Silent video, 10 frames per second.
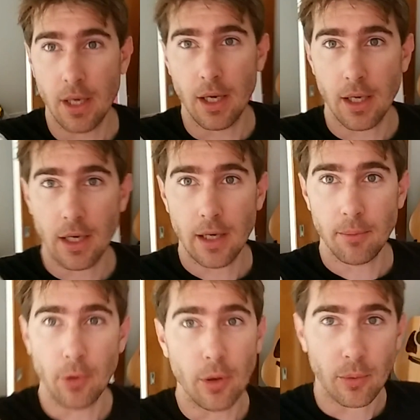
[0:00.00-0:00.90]

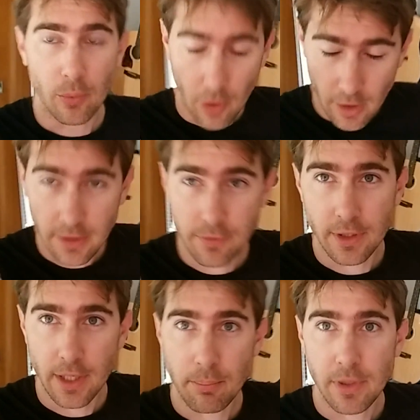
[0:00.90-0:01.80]
Um, I live in
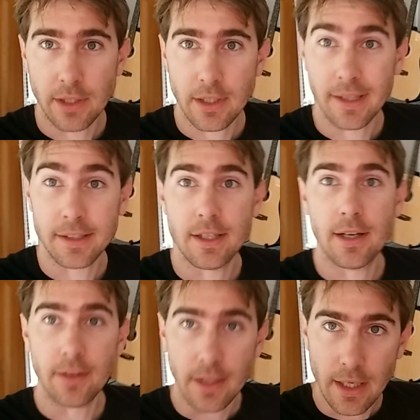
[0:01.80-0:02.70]
an MBN connected
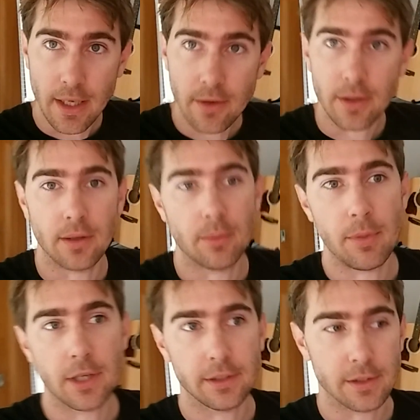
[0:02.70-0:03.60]
area now and I'm
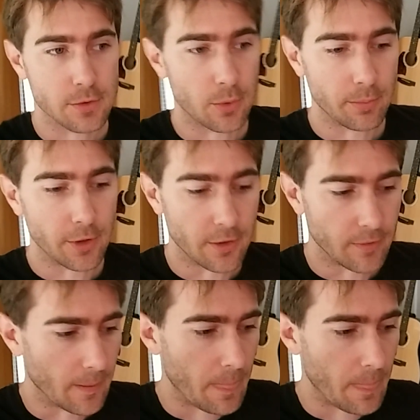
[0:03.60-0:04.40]
about to get swapped over.